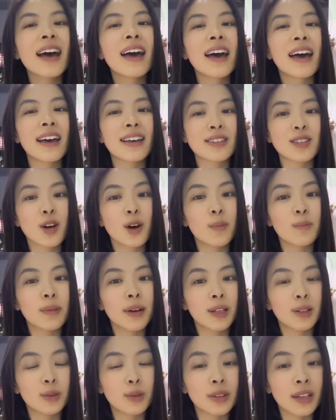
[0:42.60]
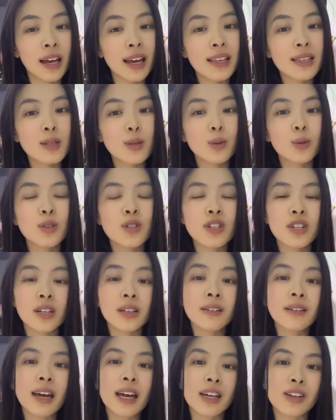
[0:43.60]
as compared to nuns whose
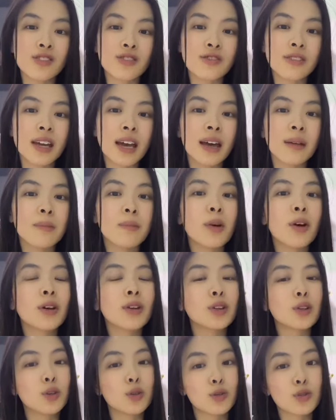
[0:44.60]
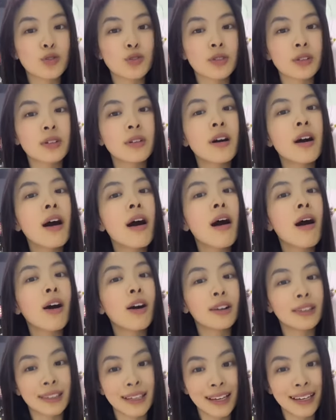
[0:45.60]
journal entry had more neutral
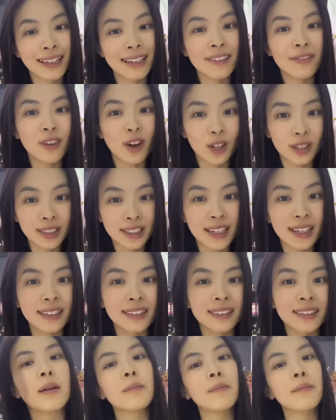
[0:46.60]
or negative content.